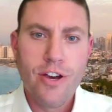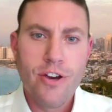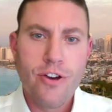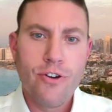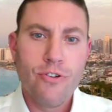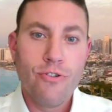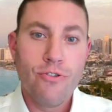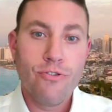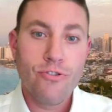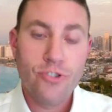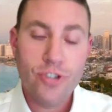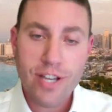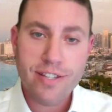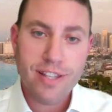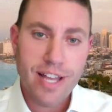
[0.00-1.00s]
who,
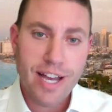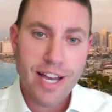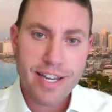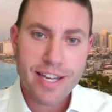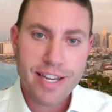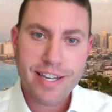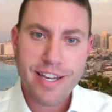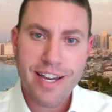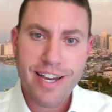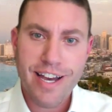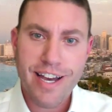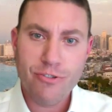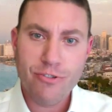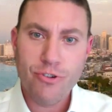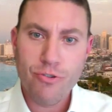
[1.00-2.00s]
just like
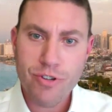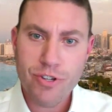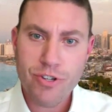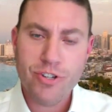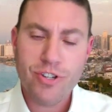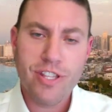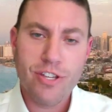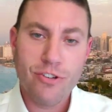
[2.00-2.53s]
the